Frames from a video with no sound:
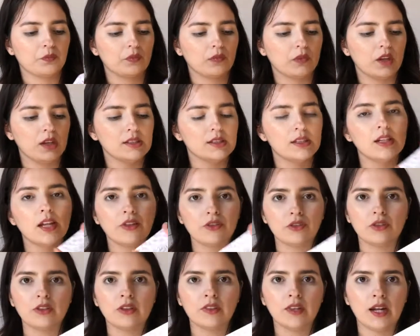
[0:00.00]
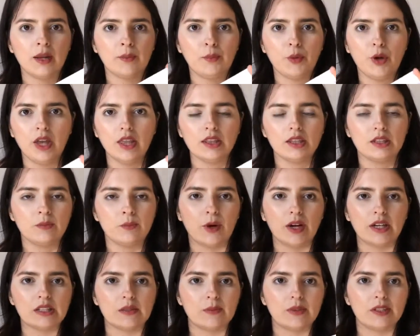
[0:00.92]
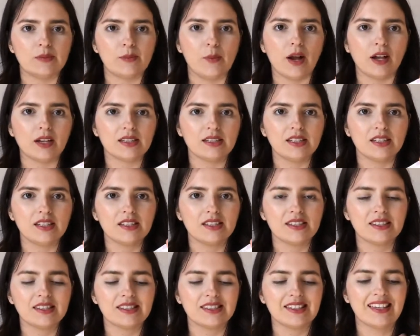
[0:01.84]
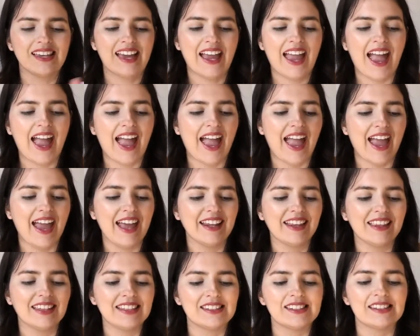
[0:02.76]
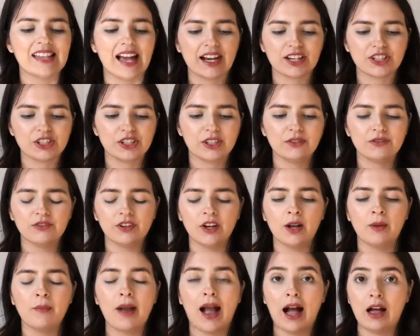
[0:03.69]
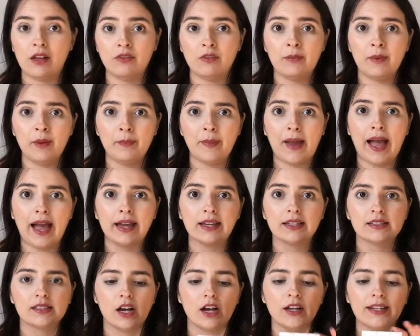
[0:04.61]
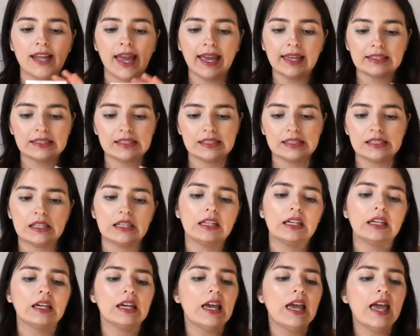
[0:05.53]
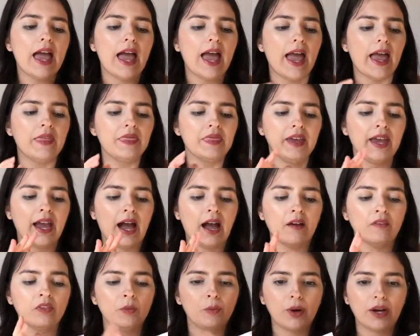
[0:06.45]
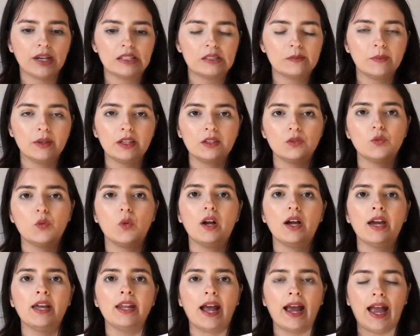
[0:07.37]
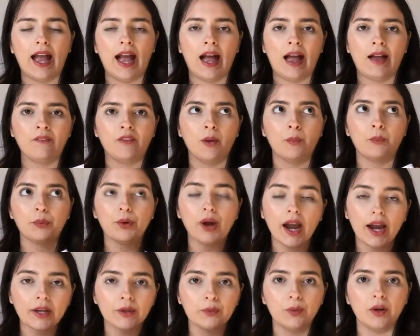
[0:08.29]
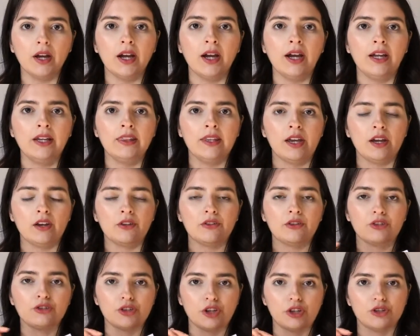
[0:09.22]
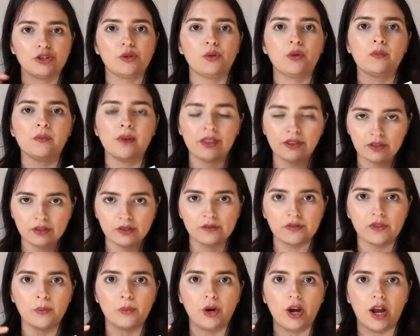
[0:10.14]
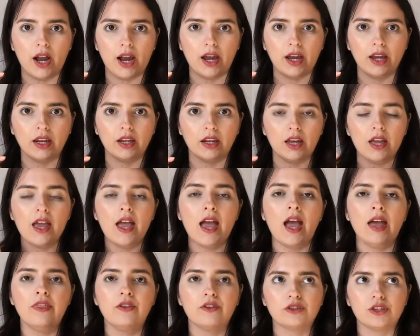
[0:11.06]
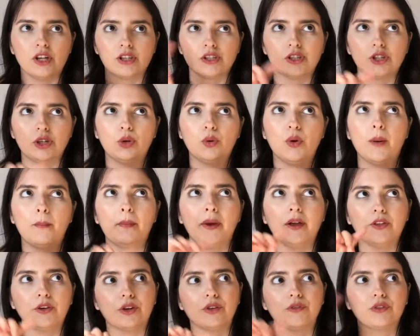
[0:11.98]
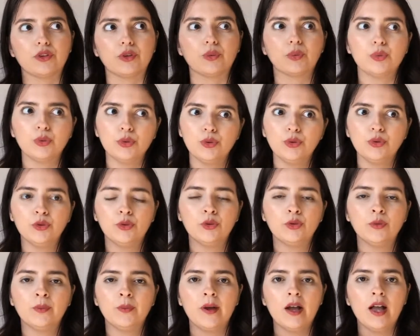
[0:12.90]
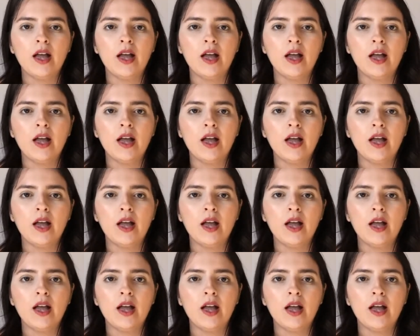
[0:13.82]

is another thing that I put into bridesmaids boxes, and this is actually from Alphabet Bags on Etsy. And they have the bridesmaids one, I have a bride one, there's also a mother of the bride, and there's also a mother of the groom.